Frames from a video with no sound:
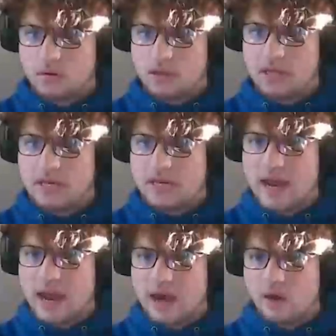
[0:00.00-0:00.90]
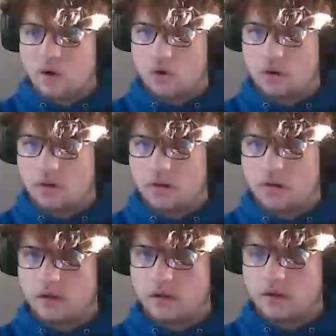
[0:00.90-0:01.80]
And now
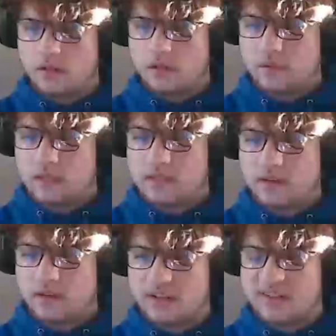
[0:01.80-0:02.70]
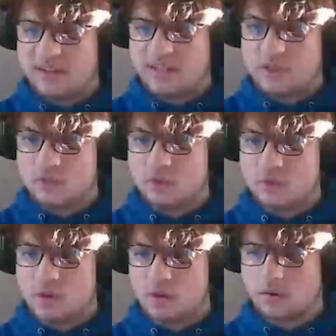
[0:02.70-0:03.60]
it's a
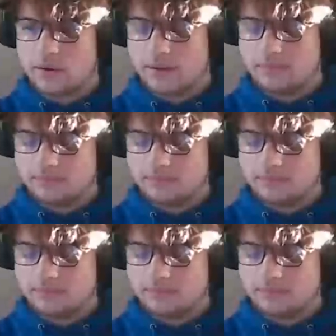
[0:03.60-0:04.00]
zugzwang, right?